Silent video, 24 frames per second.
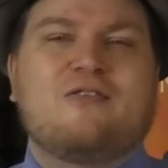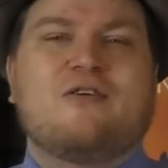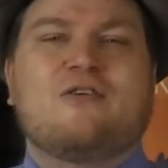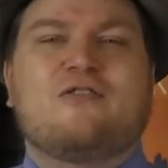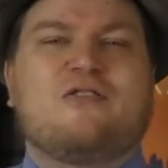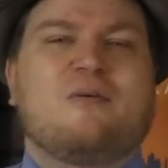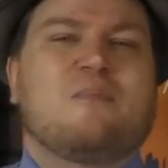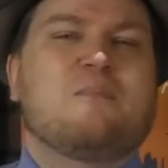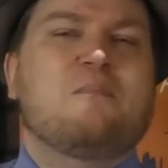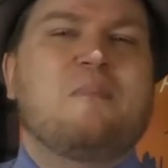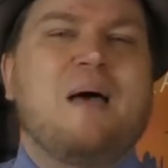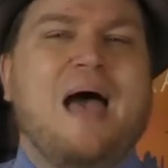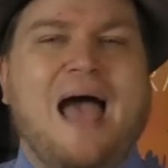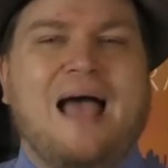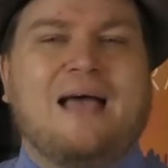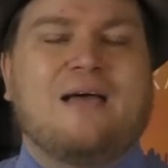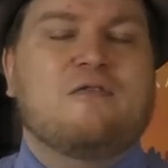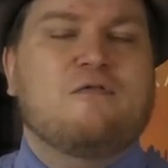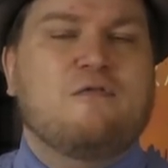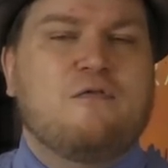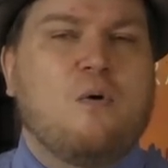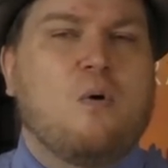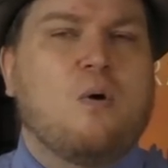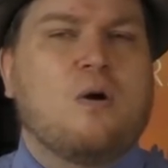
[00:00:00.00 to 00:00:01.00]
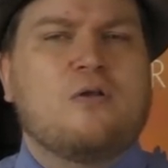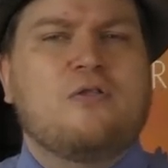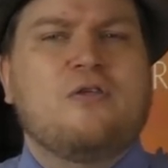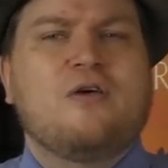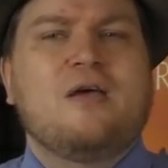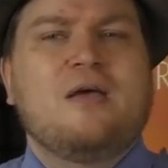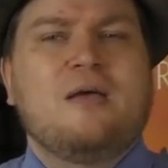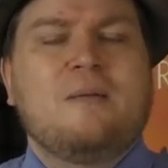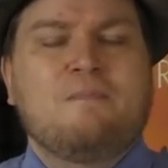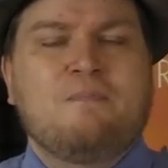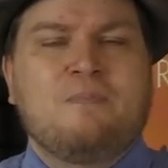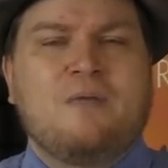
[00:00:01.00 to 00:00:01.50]
there's some back and forth.
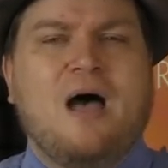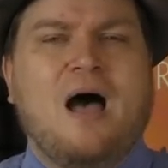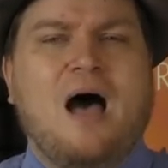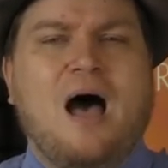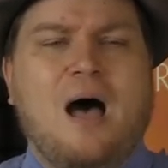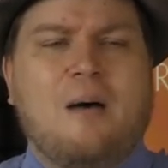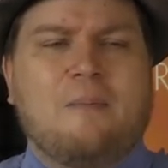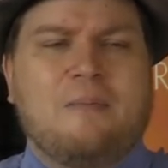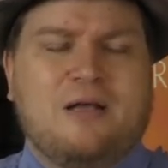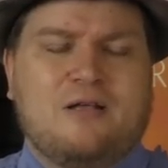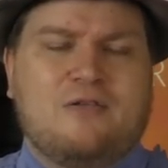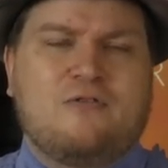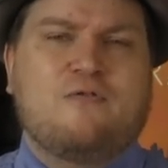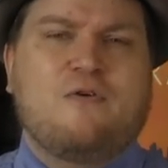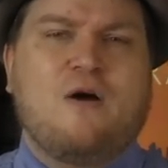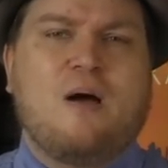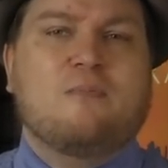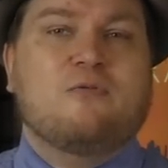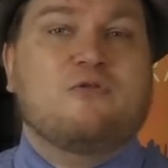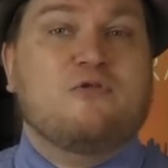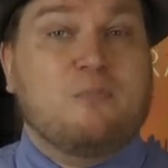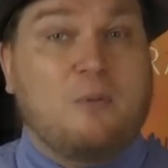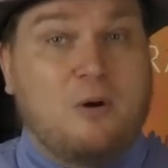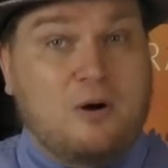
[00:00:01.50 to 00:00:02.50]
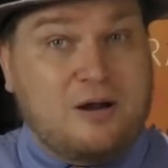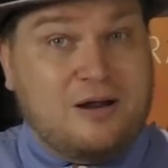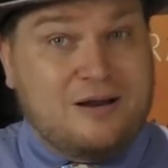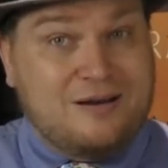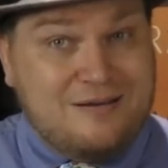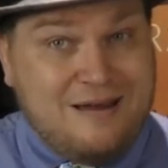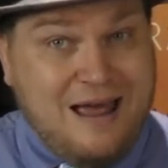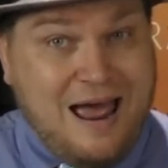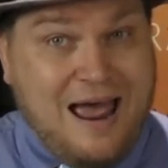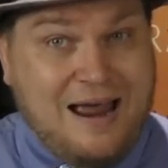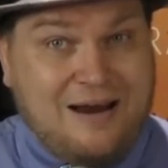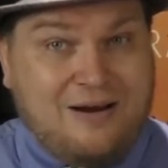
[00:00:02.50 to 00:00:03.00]
Um, it's from Smirk and
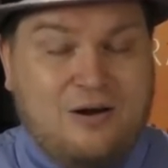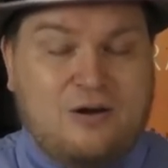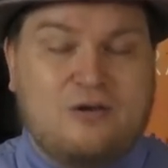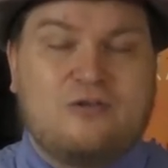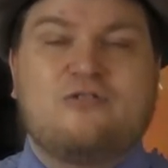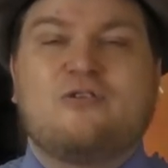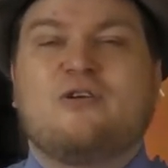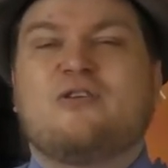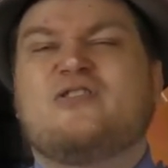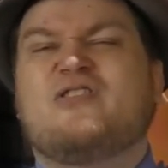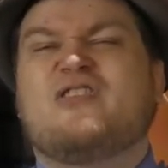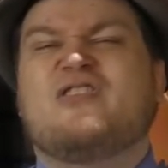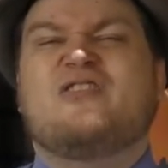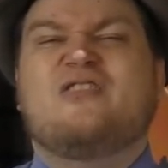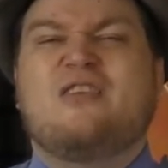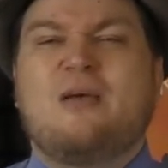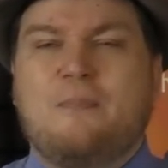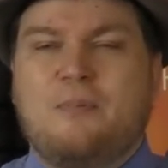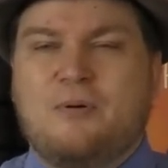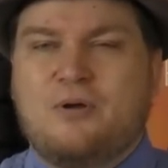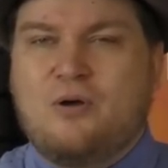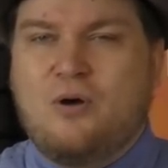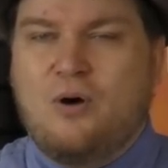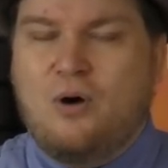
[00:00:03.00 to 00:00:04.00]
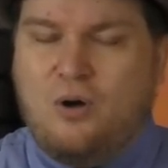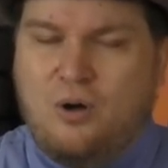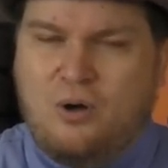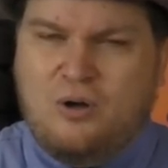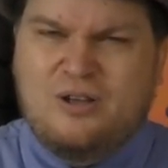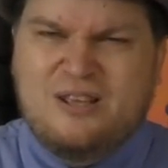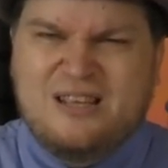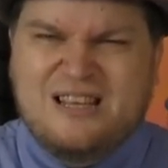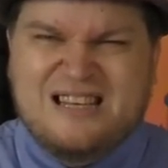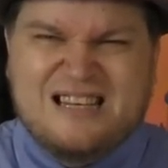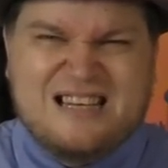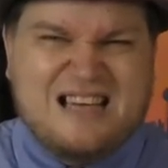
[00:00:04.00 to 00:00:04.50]
Dagger, so it's this typical
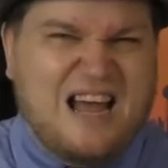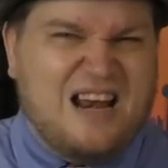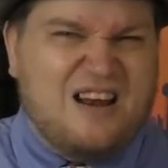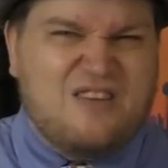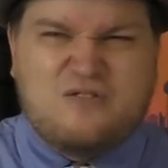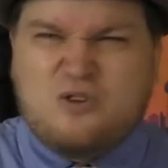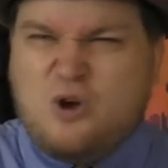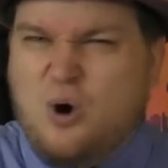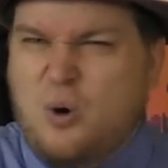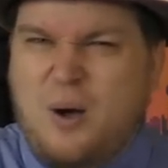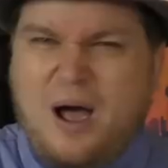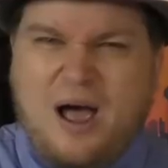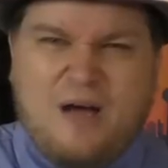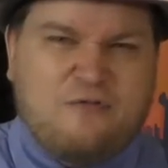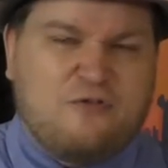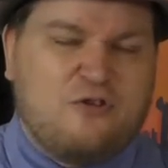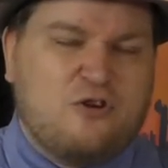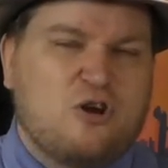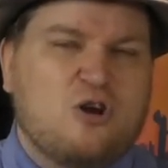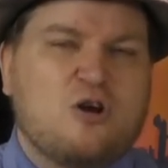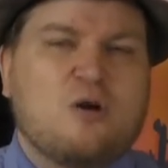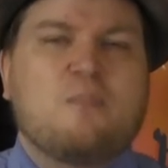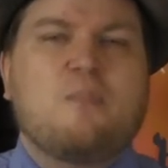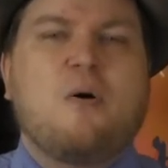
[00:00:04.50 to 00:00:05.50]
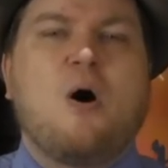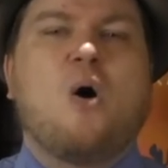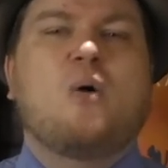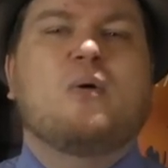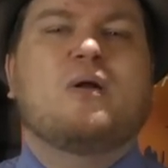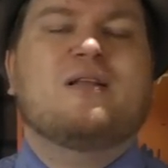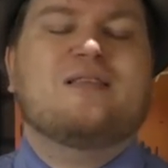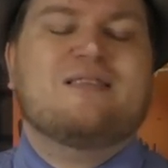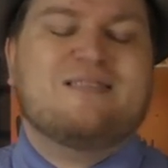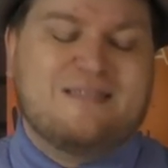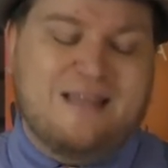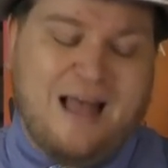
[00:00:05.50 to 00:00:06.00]
kind of go after your
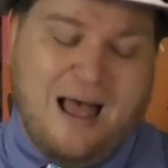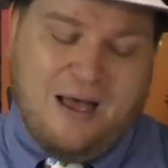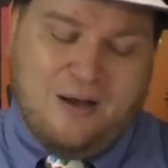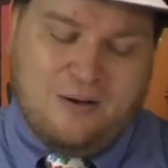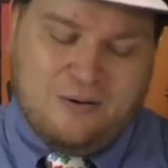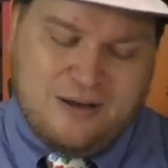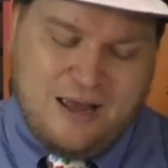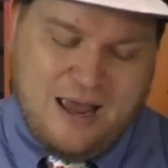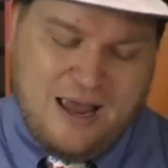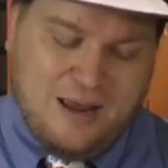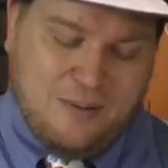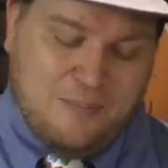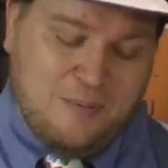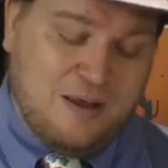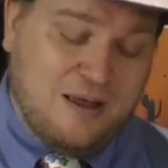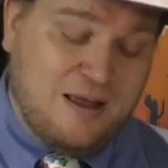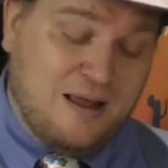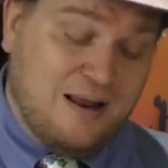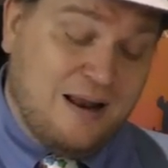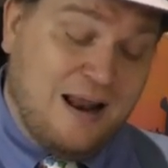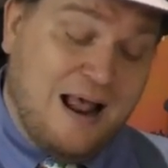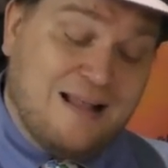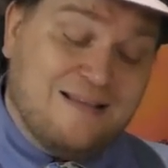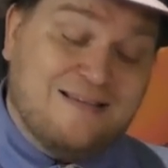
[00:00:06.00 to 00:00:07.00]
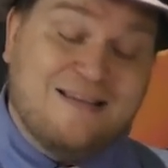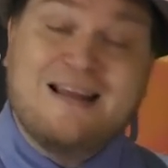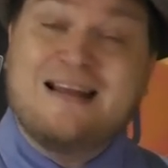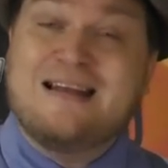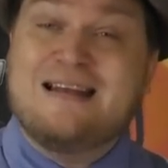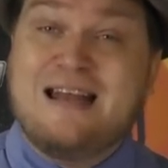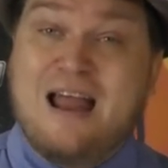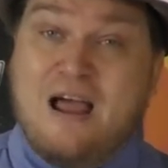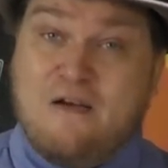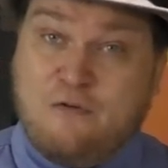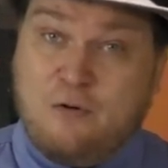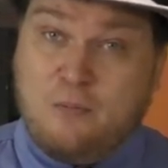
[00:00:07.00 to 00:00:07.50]
opponent style game. That's
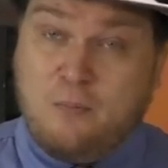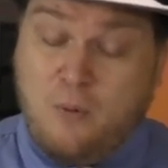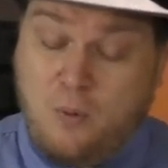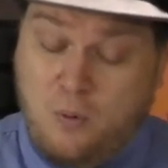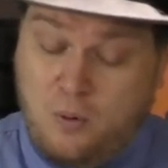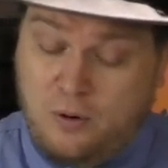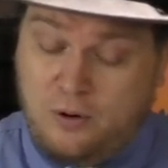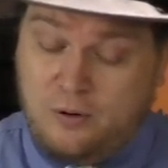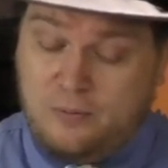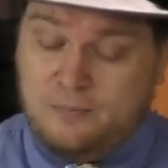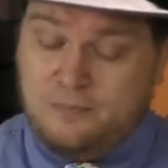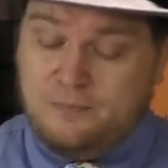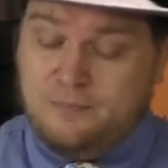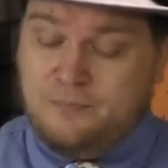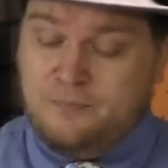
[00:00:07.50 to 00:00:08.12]
Nevermore.